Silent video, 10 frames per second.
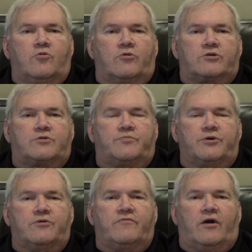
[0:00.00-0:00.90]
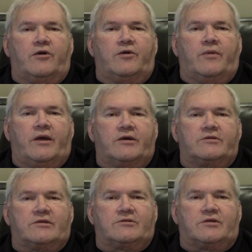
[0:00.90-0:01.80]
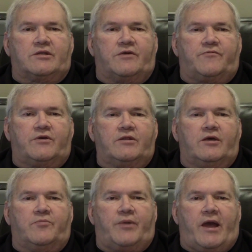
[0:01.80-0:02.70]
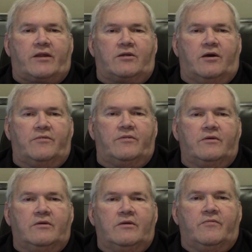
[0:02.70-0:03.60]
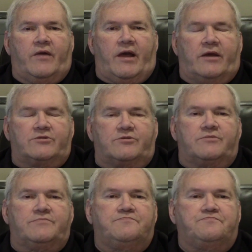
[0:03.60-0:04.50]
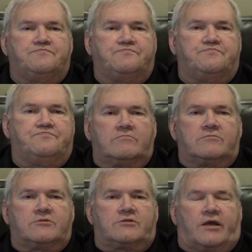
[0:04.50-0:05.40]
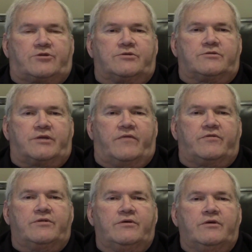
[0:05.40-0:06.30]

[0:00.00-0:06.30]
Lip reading: where spill volume has a significant impact on the hazard. Section 7